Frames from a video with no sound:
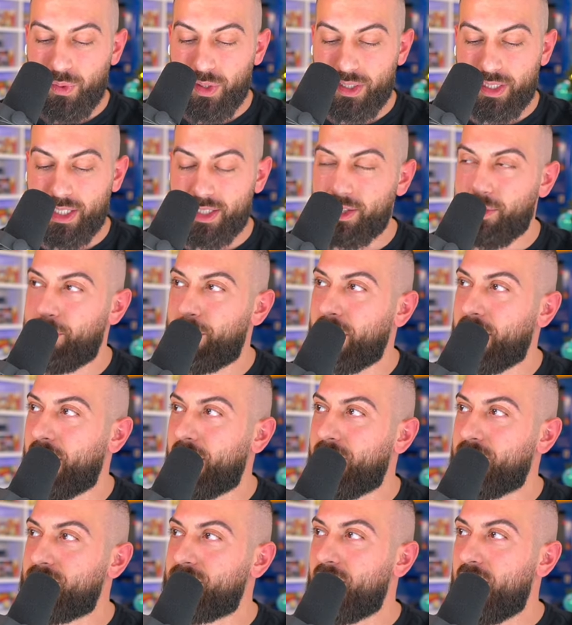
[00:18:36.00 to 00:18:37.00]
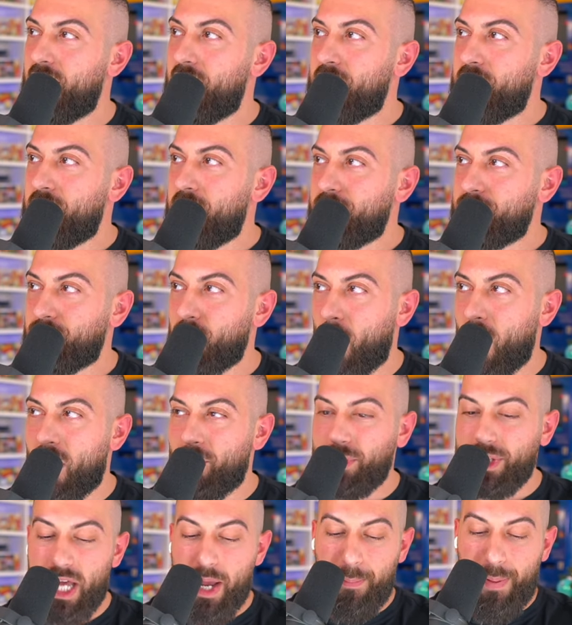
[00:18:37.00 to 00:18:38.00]
Let's get some big hitters. Start
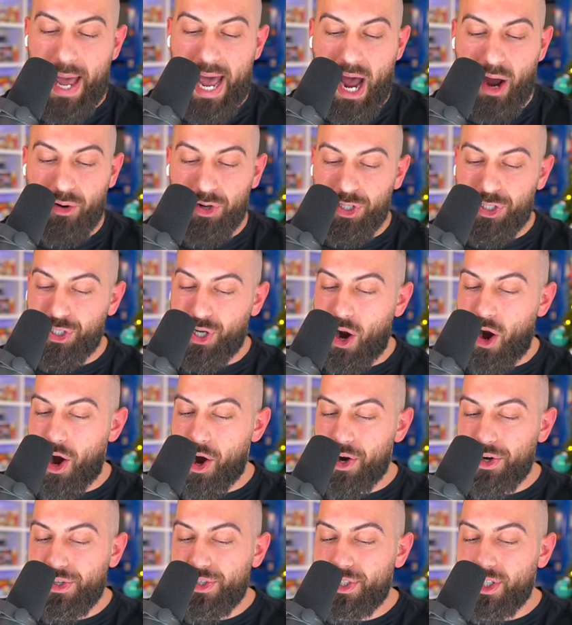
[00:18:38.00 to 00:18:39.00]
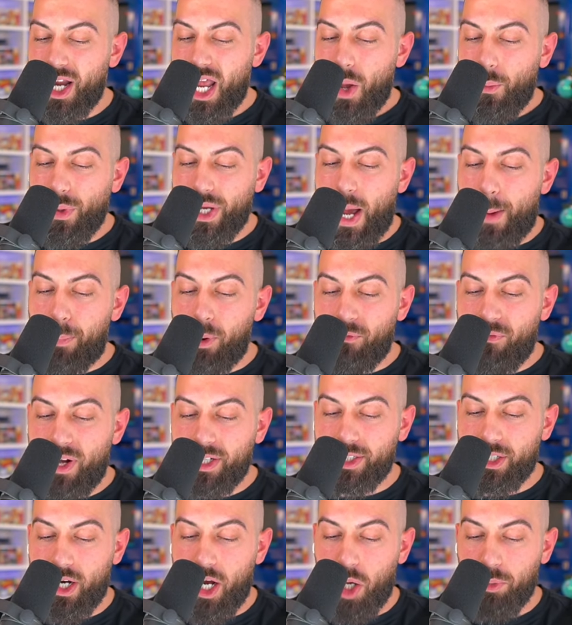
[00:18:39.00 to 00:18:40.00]
out with a power charge. We got
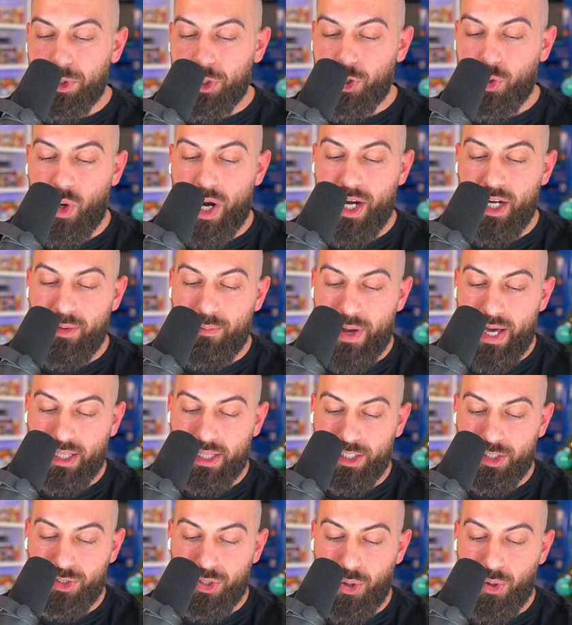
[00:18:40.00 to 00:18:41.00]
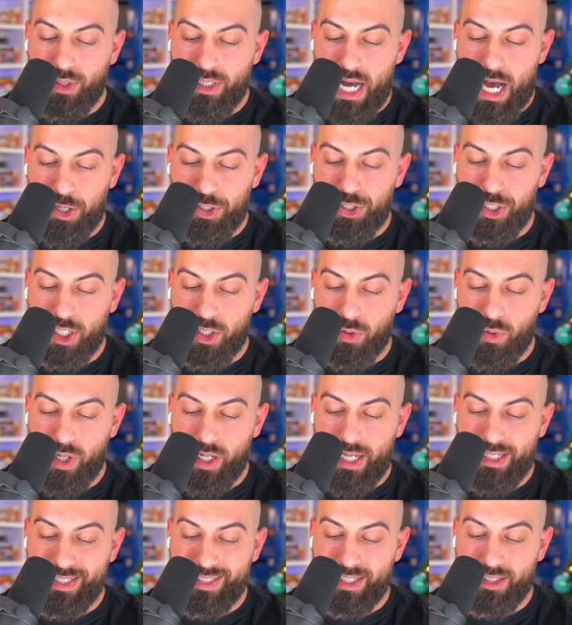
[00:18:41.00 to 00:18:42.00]
Professor Elm's training method, Totodile,
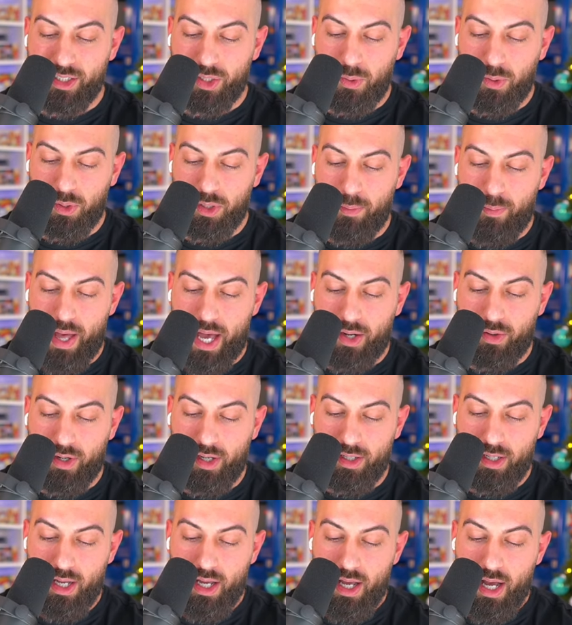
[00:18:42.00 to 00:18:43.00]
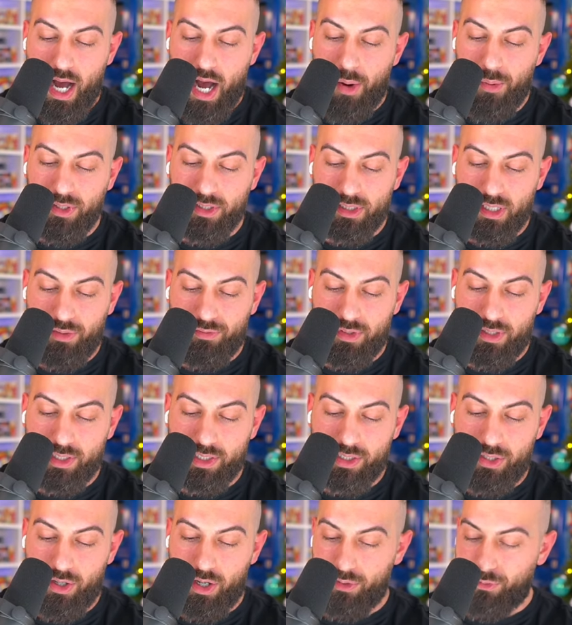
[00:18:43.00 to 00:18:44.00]
Chikorita, and Cyndaquil in the background. I always loved
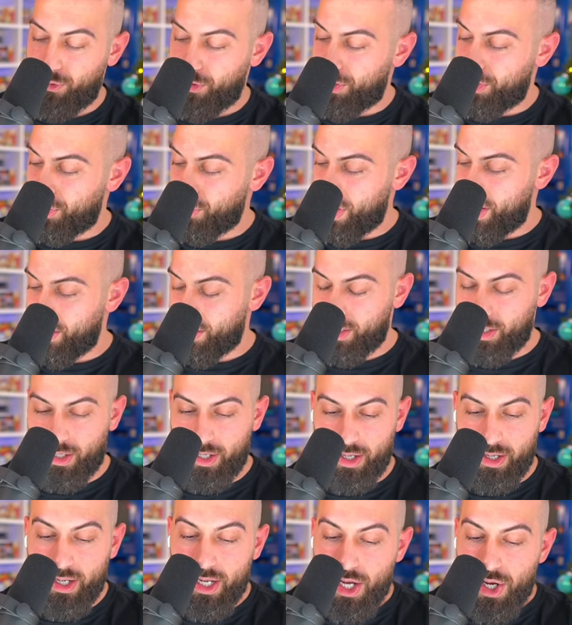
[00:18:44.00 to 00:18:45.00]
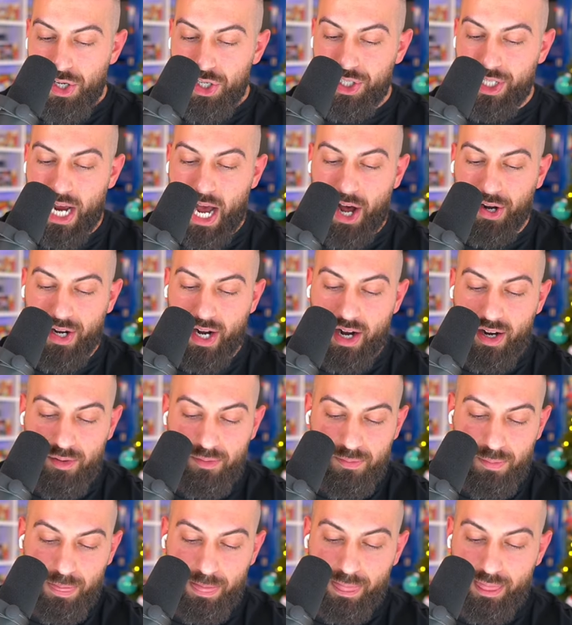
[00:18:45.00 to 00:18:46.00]
this card for a trainer card. Shelter.
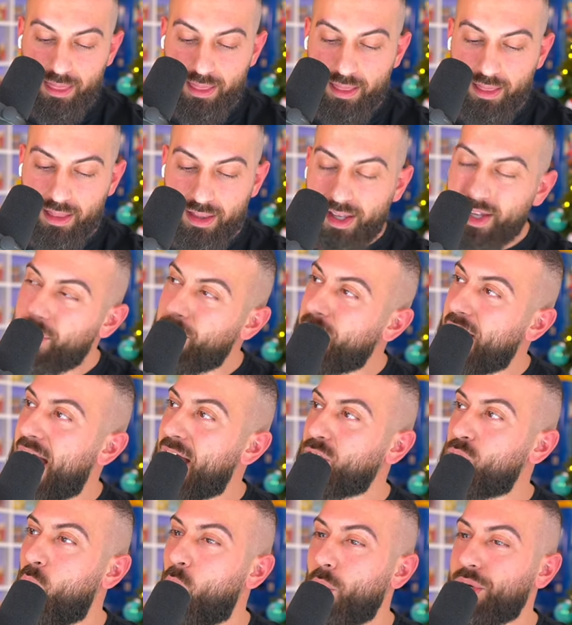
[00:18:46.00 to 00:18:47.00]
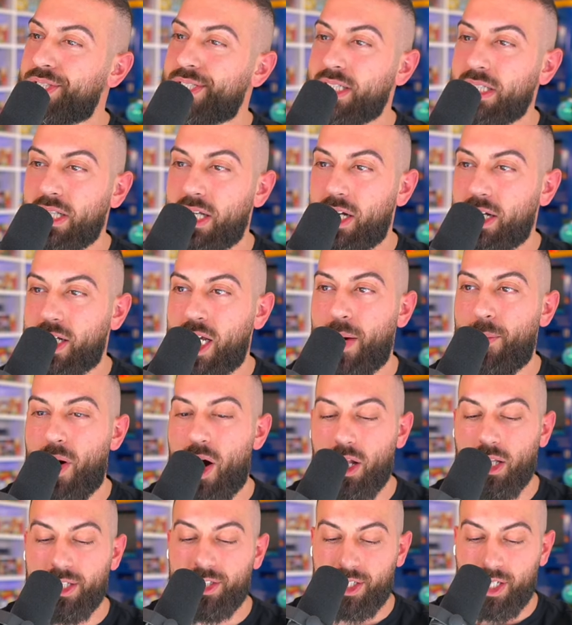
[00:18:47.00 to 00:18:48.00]
We got Corsola. Come
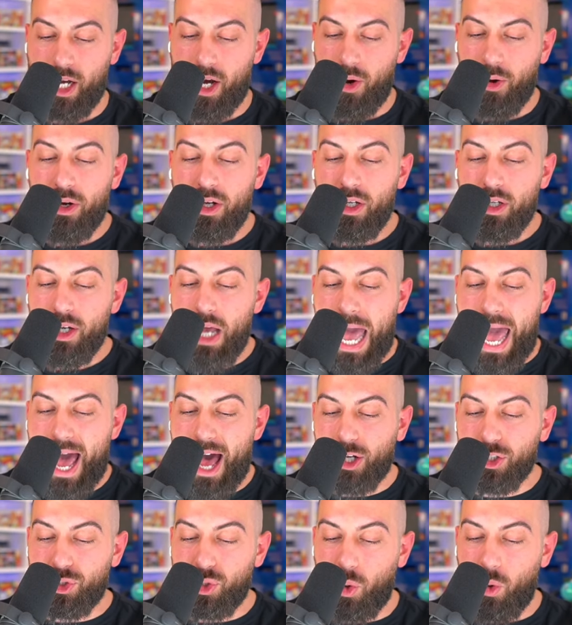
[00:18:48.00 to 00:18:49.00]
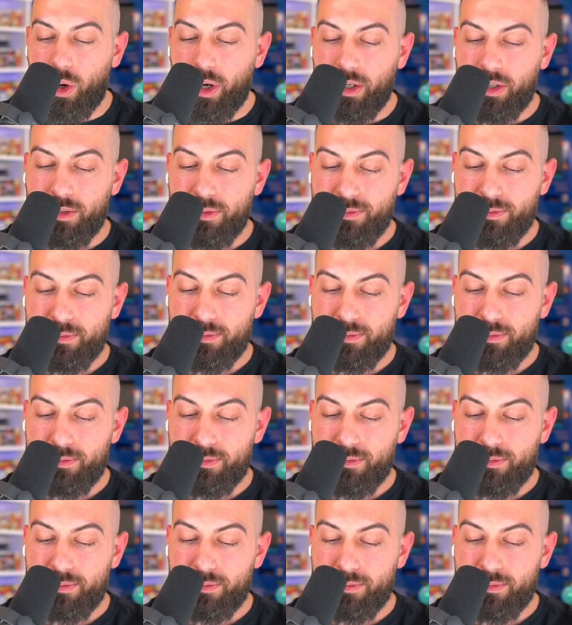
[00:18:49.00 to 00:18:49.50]
on, let's go. Houndour.